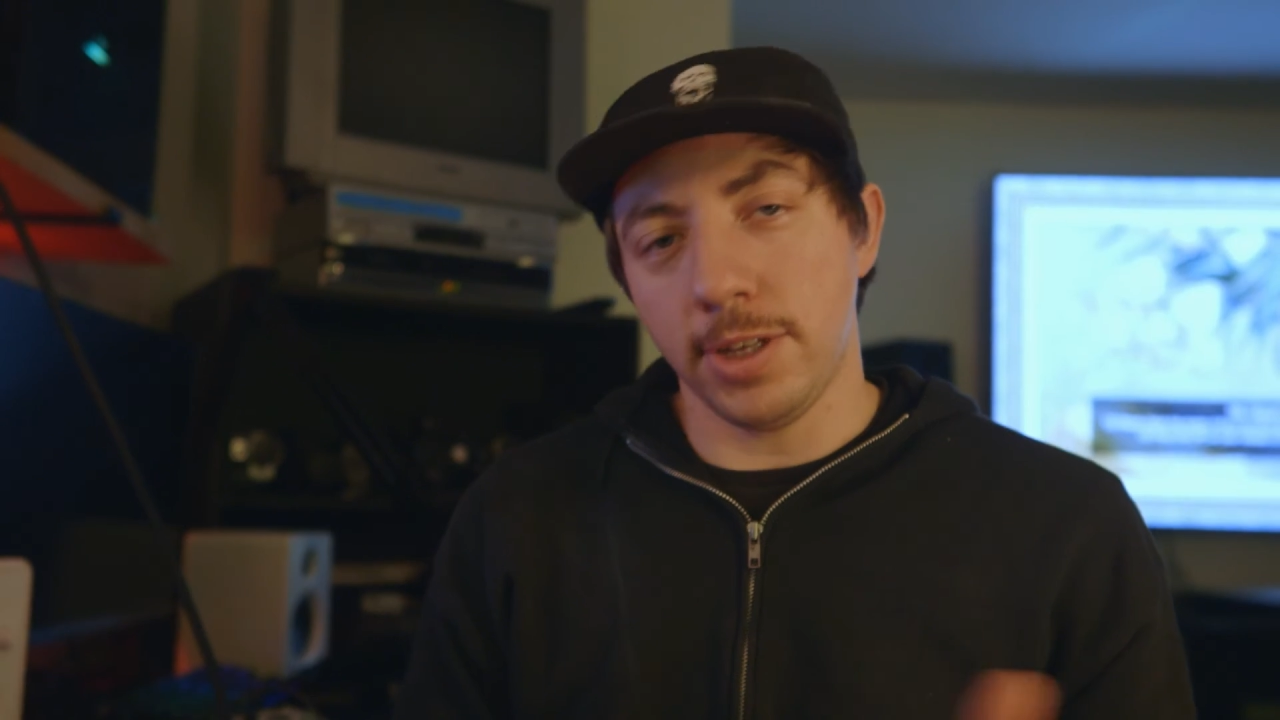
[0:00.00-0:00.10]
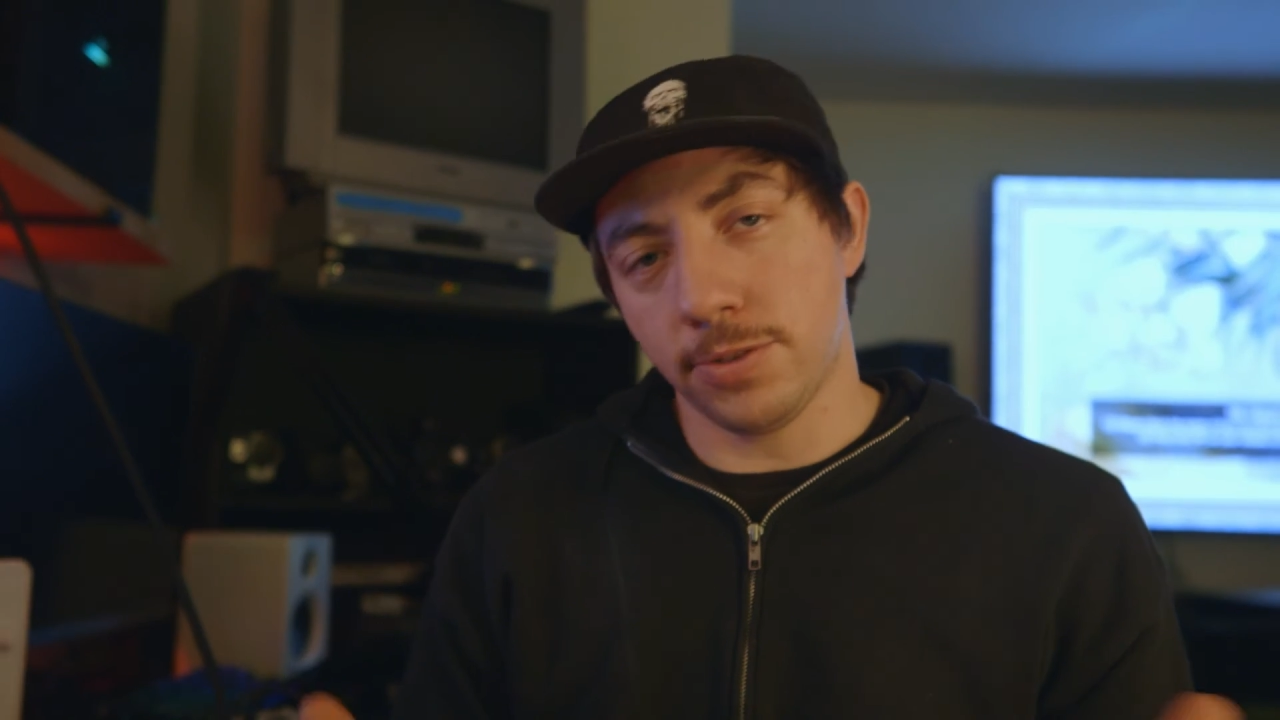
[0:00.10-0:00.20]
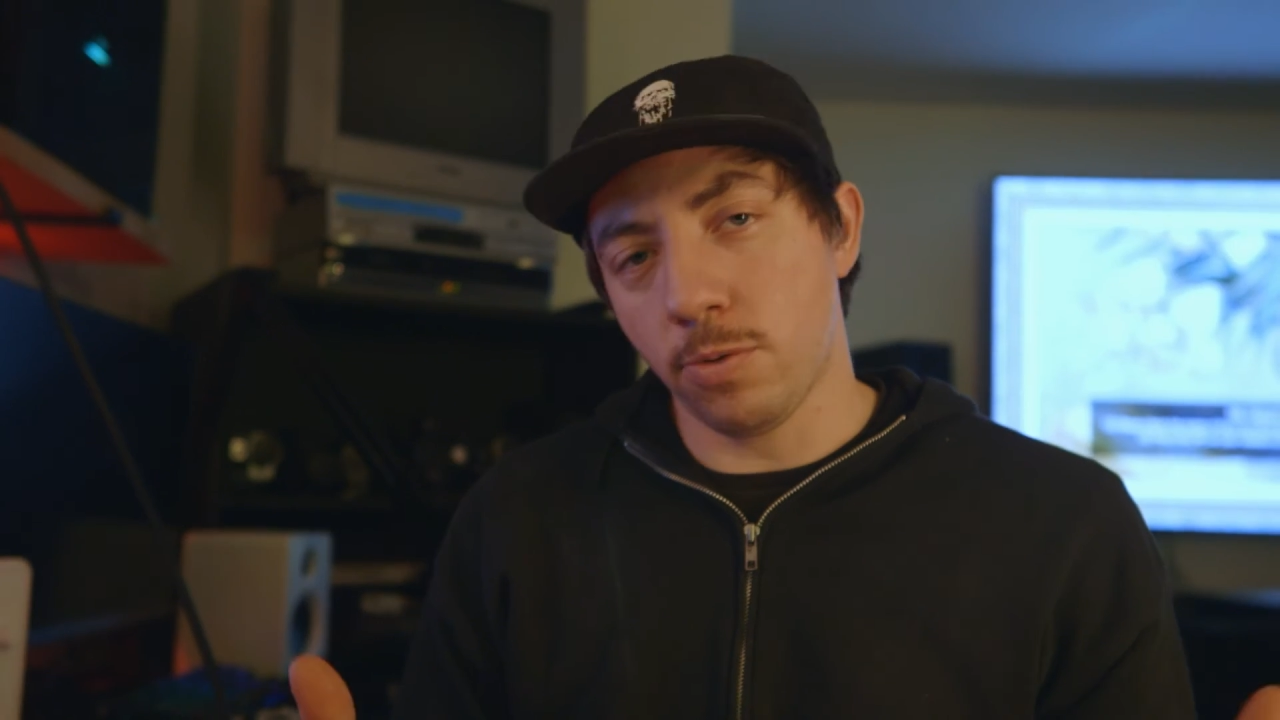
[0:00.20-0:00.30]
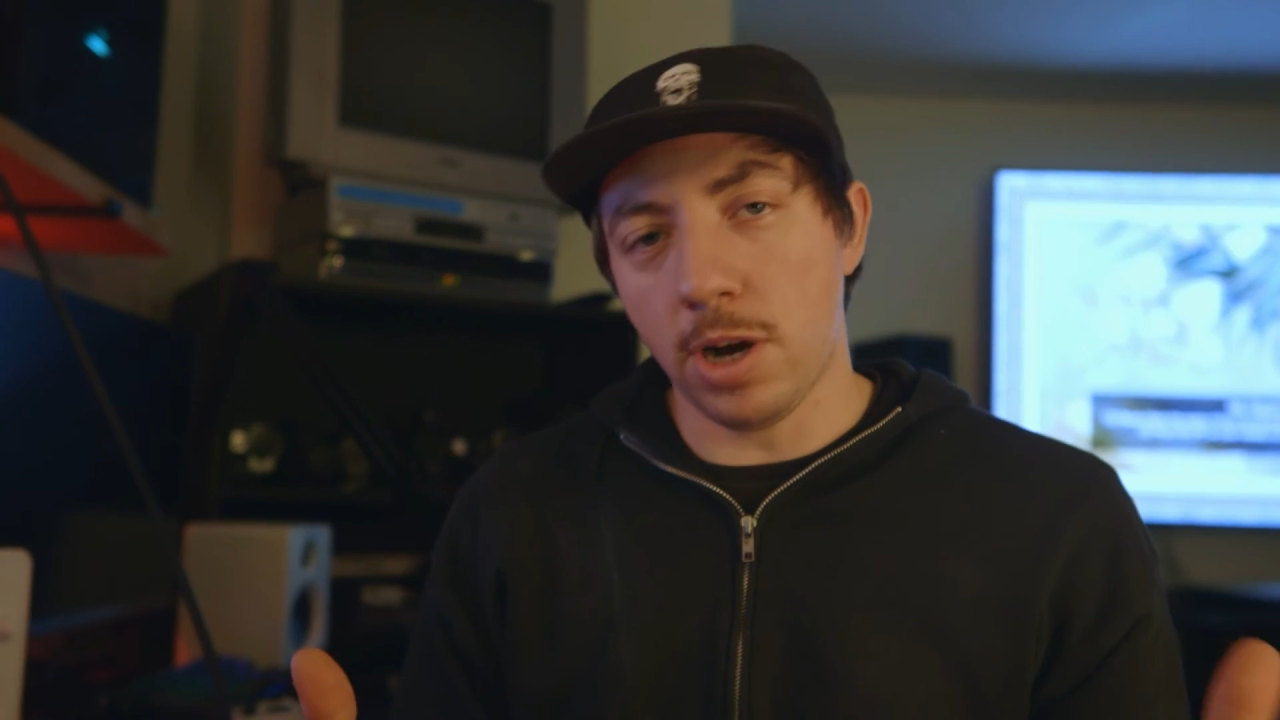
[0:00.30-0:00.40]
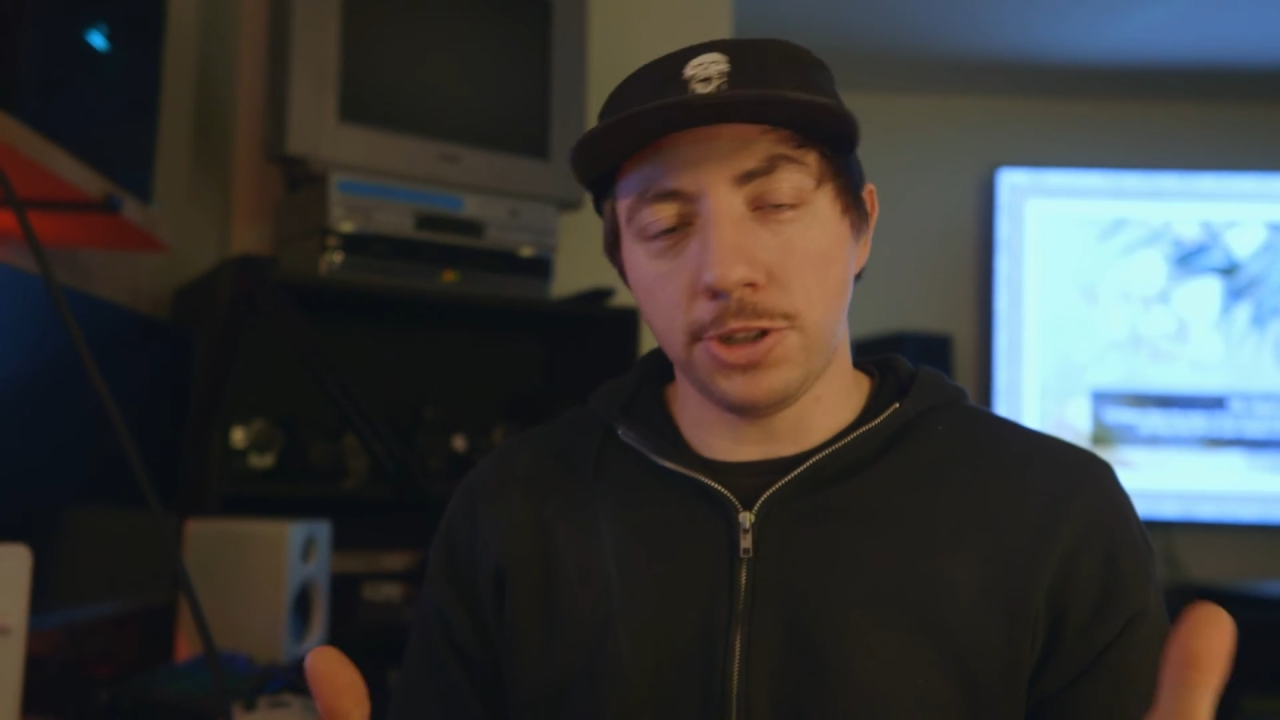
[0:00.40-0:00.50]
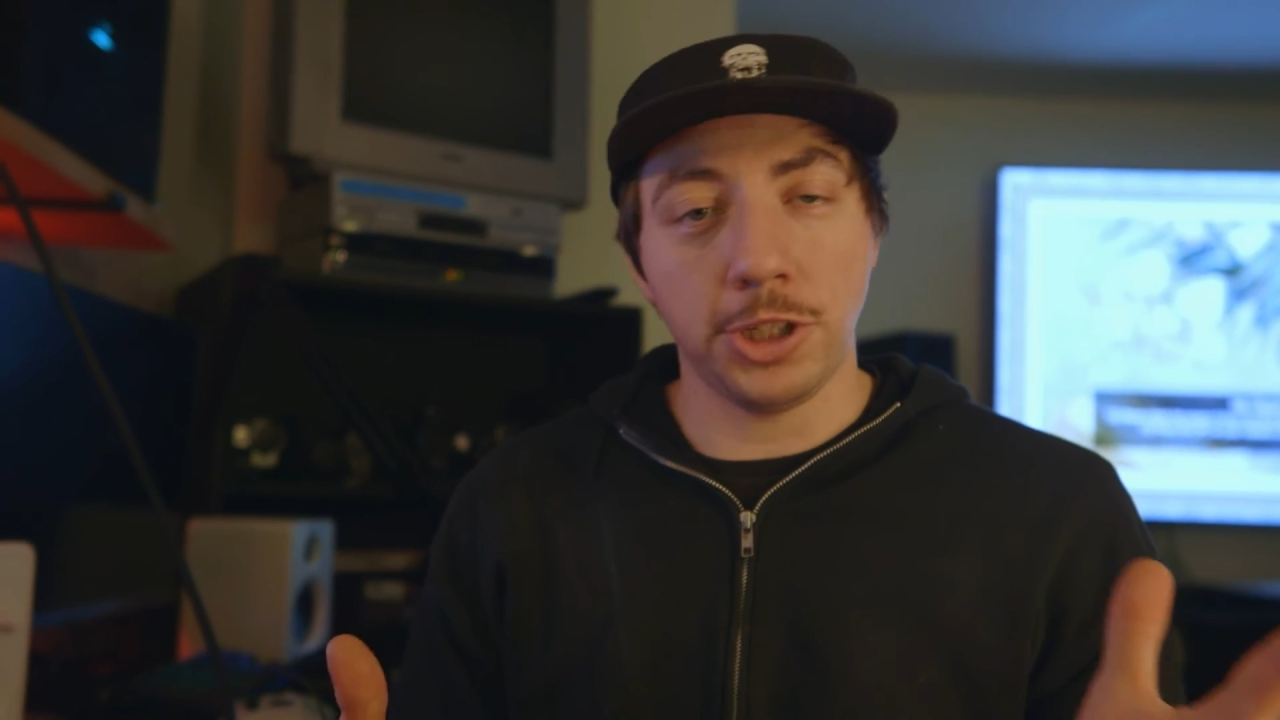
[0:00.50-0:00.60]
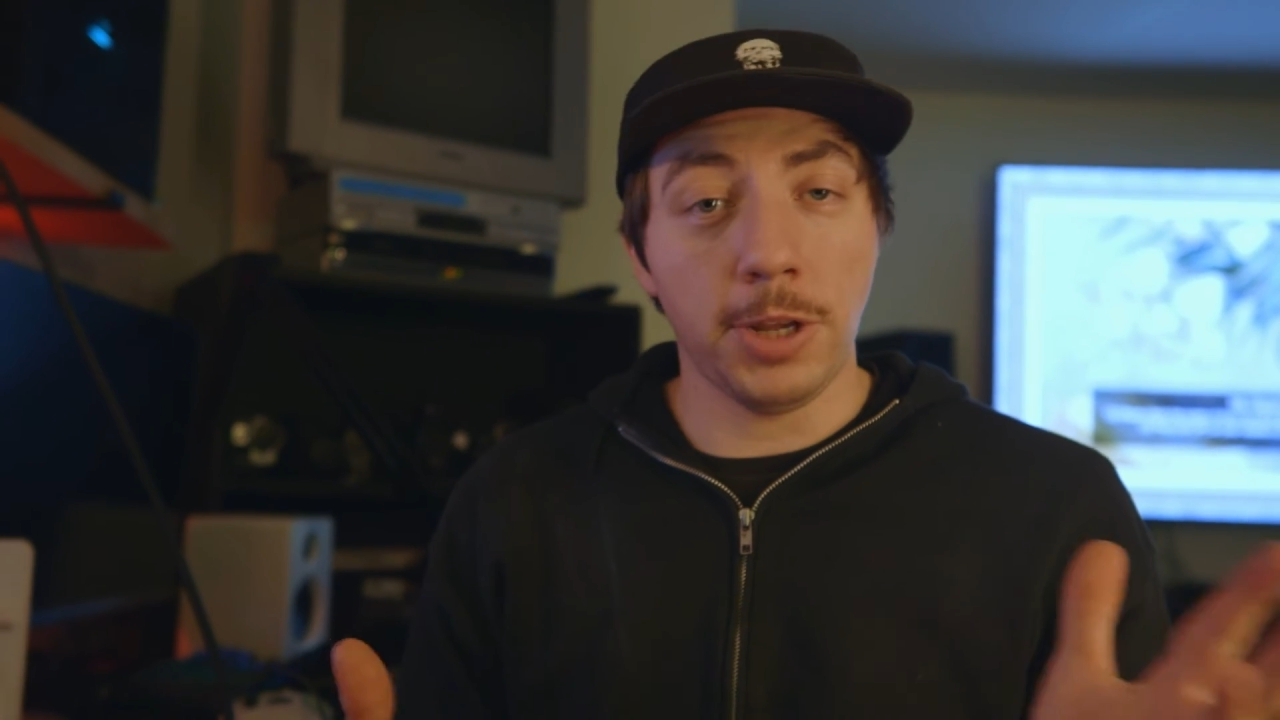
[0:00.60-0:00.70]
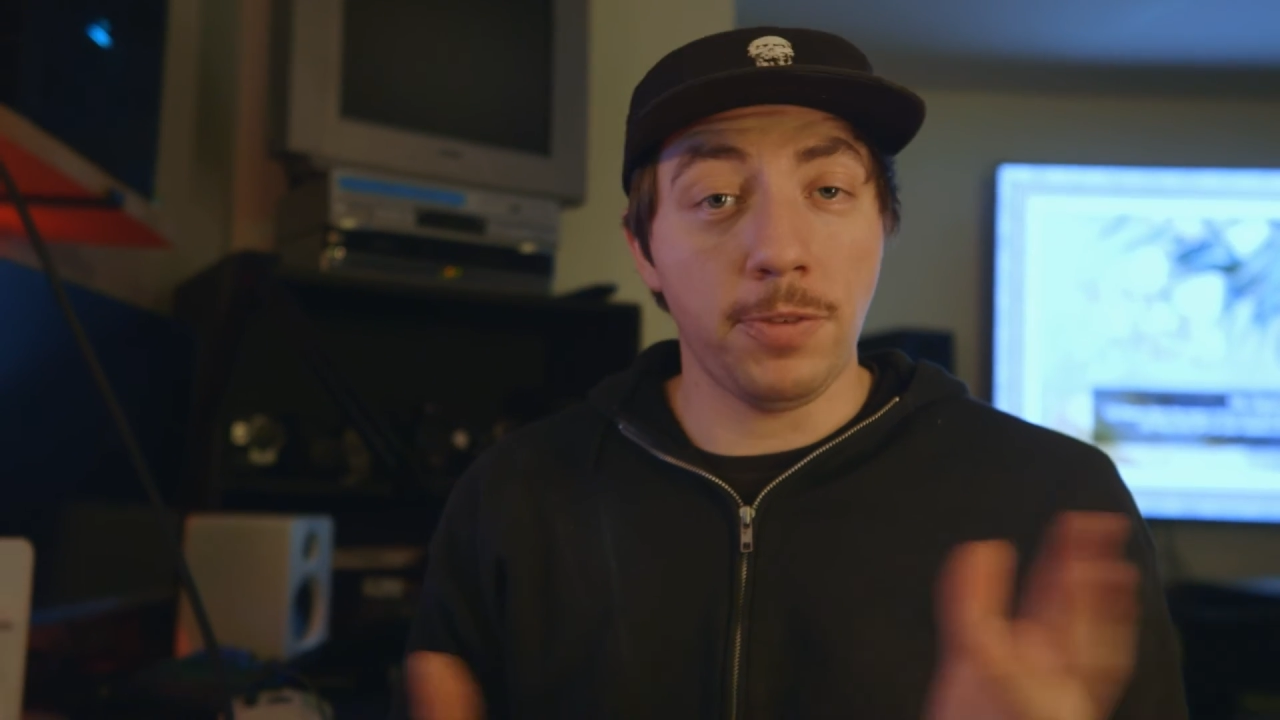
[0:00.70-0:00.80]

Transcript: Thanks for watching.